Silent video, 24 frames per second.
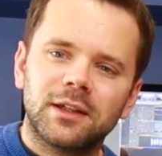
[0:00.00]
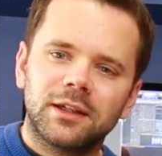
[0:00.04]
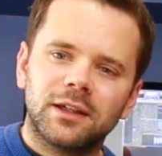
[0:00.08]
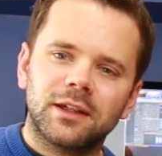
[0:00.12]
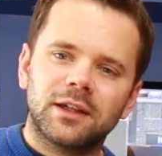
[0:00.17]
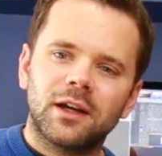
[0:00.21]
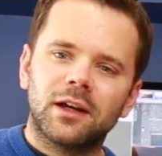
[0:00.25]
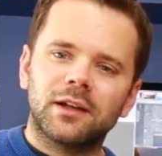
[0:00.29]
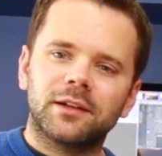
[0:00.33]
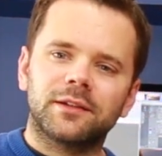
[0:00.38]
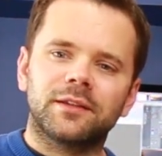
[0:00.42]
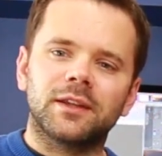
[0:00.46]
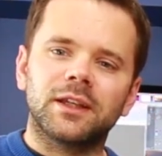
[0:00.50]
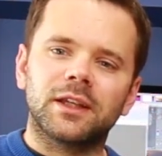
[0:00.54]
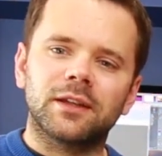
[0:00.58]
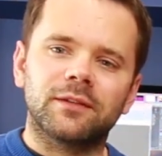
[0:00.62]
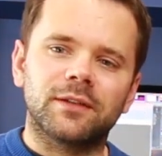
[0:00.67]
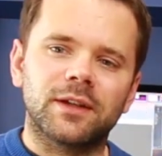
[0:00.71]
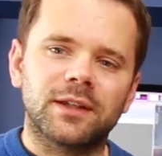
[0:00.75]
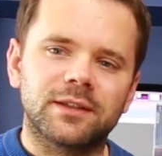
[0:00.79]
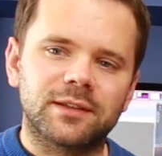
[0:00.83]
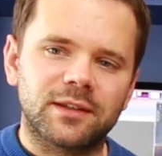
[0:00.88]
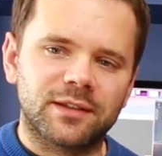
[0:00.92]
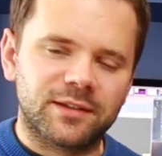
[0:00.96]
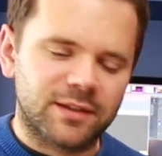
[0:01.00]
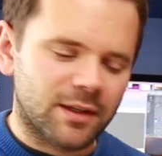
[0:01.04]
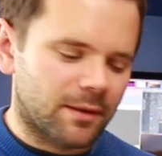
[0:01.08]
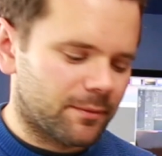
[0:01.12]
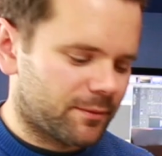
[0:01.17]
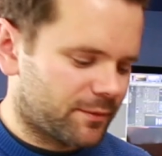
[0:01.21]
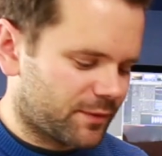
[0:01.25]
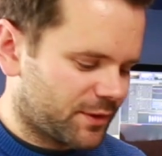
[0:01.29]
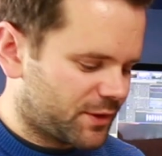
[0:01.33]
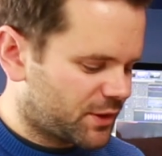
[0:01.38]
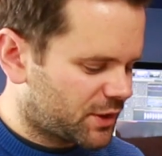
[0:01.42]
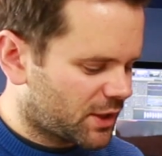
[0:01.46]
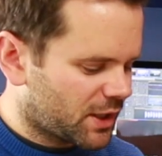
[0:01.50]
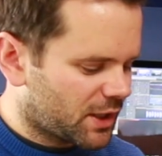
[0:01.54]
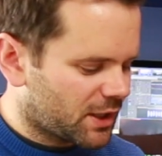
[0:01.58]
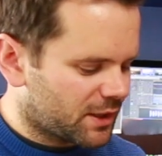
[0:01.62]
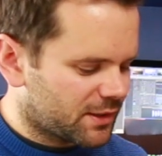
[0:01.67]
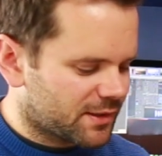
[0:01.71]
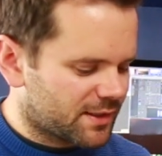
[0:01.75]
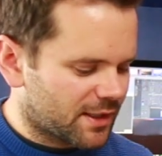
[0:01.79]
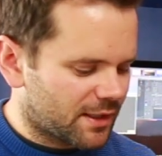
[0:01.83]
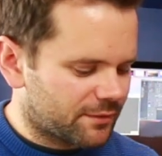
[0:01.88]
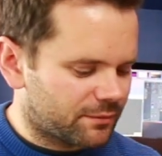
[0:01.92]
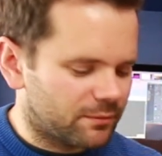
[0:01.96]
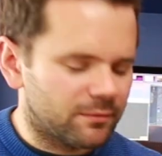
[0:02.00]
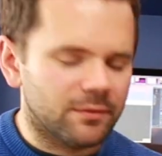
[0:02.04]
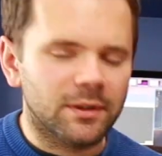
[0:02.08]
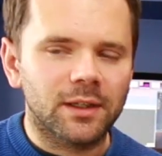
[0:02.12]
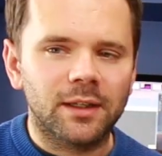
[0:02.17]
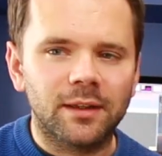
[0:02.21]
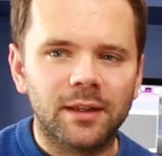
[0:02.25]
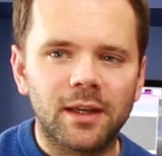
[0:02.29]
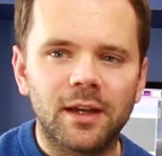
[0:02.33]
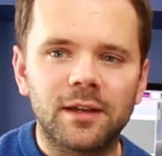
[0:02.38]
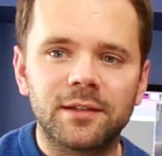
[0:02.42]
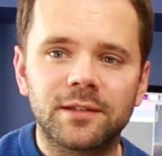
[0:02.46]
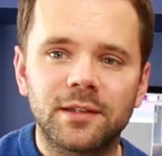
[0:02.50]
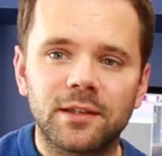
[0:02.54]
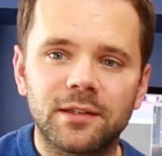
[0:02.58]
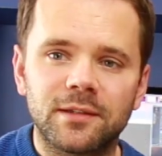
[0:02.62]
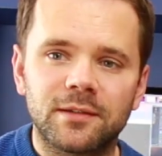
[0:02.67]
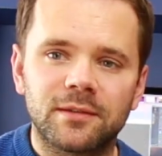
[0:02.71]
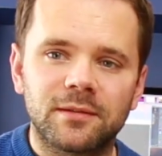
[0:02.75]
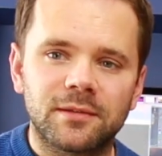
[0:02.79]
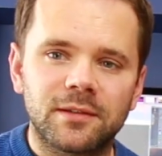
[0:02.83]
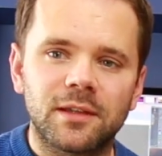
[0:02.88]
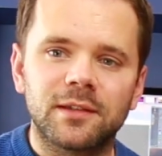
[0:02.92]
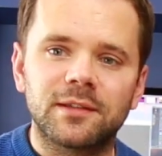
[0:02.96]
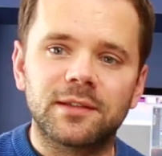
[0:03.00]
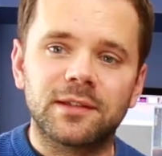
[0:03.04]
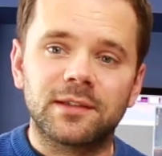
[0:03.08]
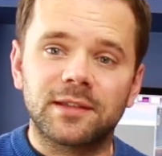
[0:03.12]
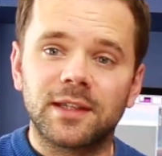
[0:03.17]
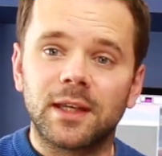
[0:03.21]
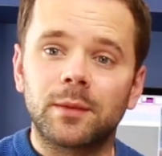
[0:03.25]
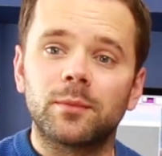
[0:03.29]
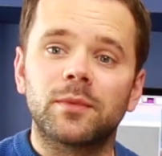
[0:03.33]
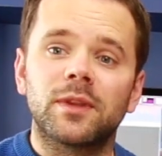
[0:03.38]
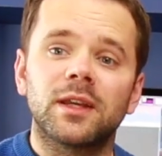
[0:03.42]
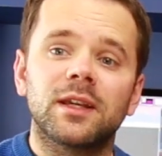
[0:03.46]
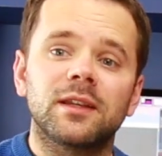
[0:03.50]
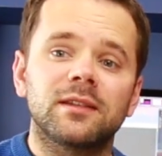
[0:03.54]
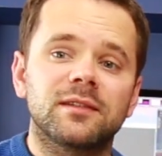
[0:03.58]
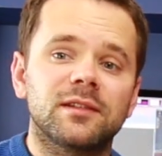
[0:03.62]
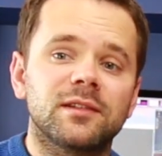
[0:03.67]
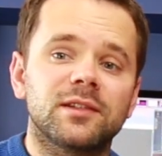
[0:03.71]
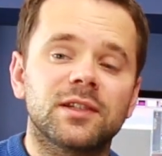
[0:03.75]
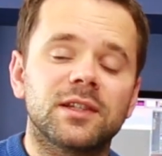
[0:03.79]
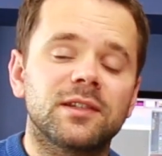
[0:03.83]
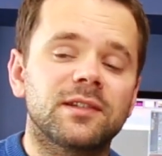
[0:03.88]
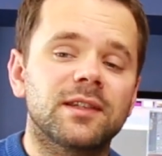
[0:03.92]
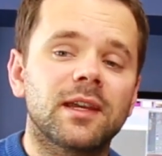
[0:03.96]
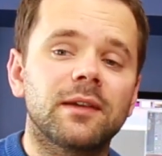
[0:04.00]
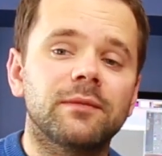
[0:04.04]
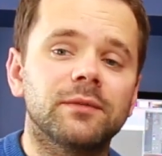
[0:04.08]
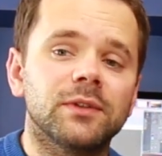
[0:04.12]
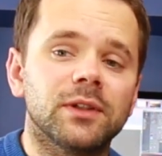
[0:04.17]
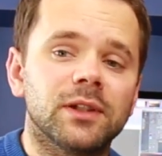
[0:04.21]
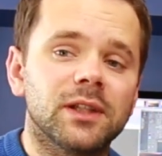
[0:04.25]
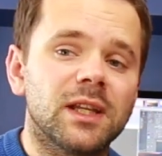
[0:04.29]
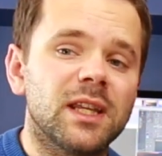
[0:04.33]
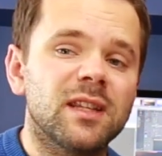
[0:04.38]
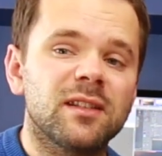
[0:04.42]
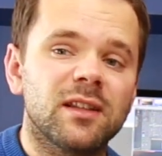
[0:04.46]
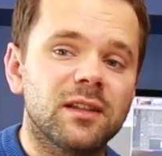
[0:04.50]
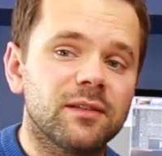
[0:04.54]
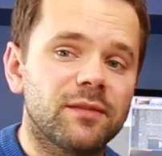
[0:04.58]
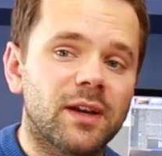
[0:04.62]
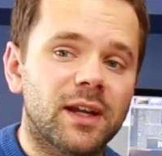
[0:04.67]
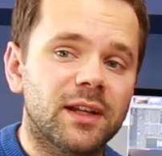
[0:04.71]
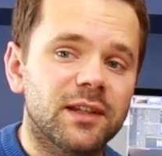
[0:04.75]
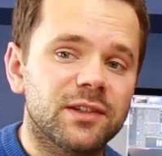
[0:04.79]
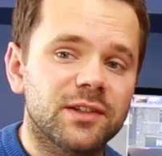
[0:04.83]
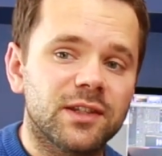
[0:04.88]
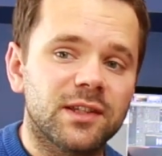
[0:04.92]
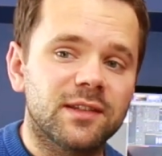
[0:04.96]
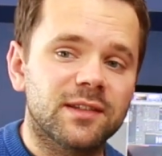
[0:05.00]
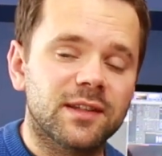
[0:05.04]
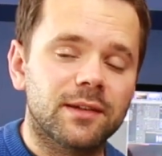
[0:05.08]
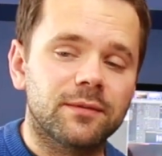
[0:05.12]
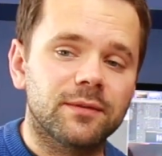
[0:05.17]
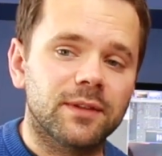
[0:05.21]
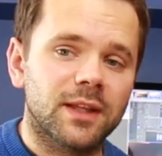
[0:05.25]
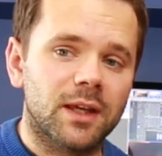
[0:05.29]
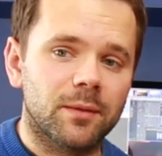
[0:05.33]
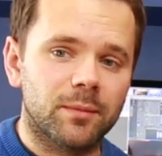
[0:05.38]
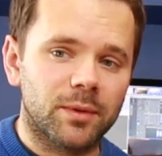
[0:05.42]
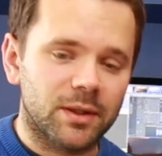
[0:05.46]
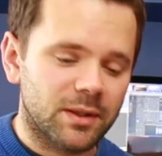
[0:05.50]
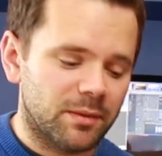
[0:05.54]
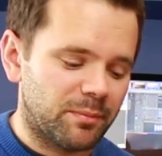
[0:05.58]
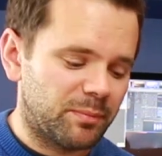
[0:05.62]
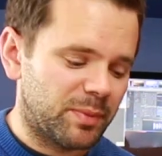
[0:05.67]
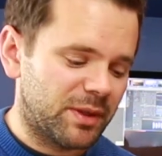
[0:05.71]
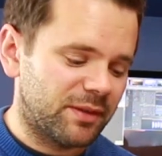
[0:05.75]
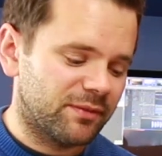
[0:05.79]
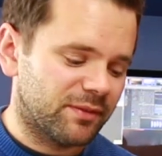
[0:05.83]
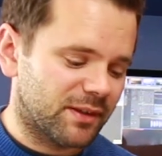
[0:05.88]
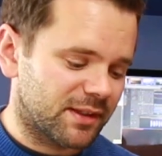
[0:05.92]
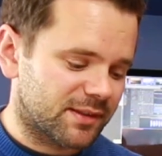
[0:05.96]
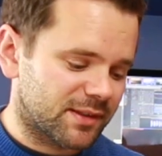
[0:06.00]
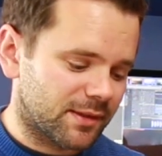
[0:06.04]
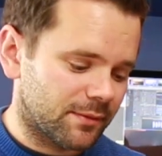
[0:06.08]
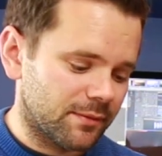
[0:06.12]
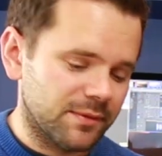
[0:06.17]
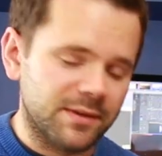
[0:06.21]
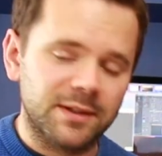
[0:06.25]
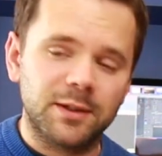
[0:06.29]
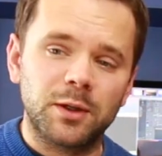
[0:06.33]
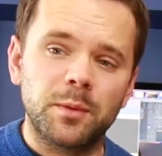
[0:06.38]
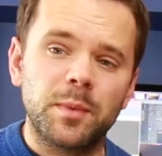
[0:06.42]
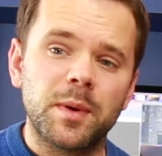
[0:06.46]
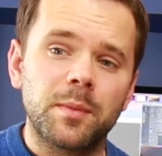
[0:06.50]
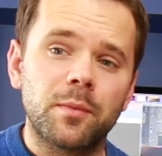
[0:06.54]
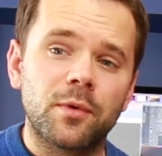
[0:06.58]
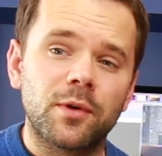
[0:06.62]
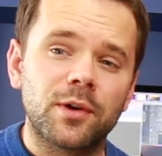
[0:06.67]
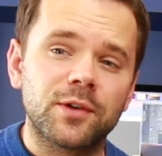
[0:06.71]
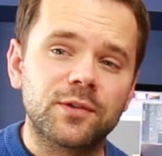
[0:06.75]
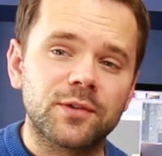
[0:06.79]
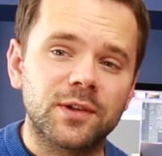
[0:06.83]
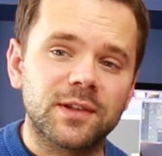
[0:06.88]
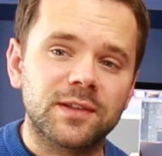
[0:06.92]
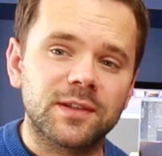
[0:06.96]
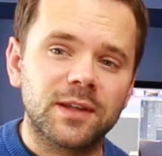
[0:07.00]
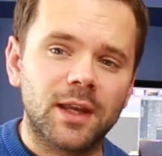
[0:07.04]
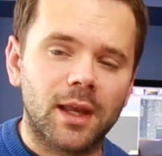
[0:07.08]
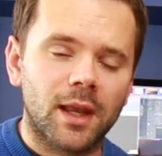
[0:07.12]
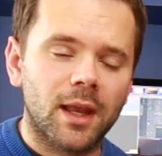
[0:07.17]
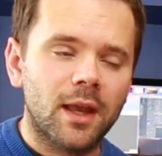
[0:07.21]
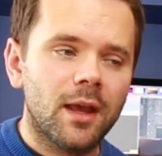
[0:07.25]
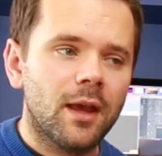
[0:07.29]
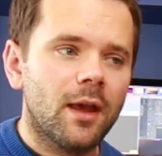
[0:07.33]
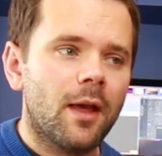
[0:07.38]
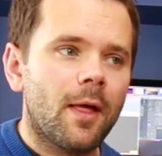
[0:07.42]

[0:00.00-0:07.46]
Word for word: you can kind of think of it as a sub for G7 really there. It does, does the same thing as the G7. You could easily have had a G7 there, but the B flat seven is a little bit more interesting.